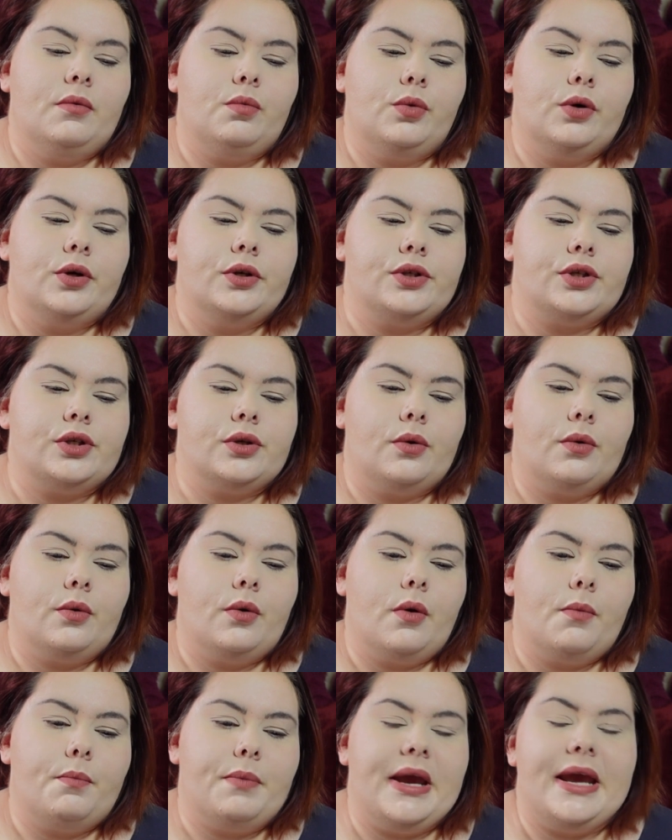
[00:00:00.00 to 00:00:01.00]
would
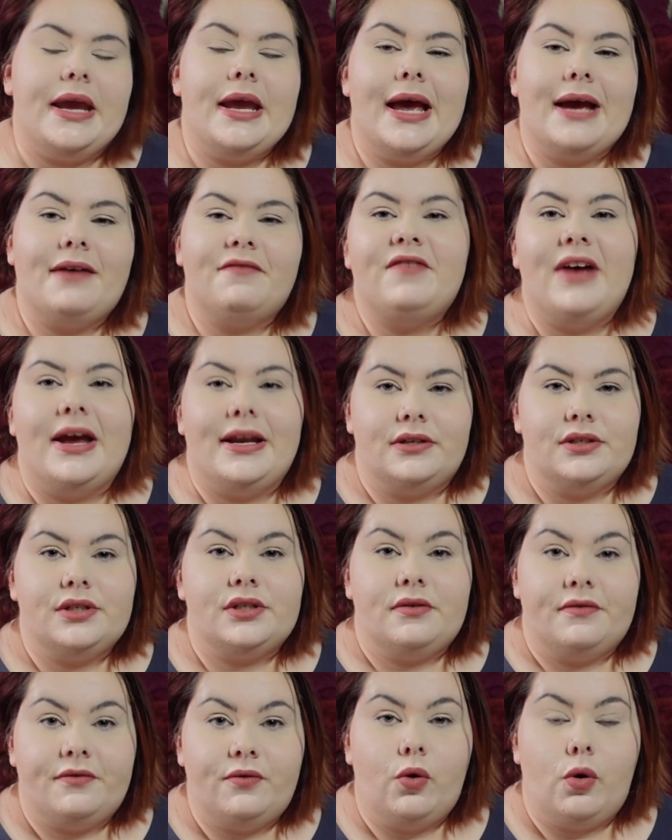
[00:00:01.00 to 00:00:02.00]
be a
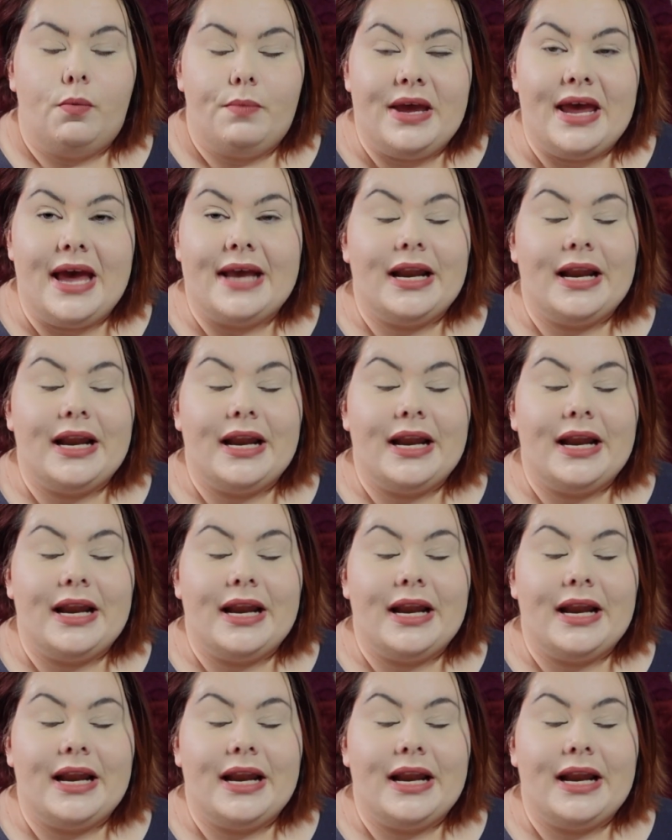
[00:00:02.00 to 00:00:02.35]
vent for me.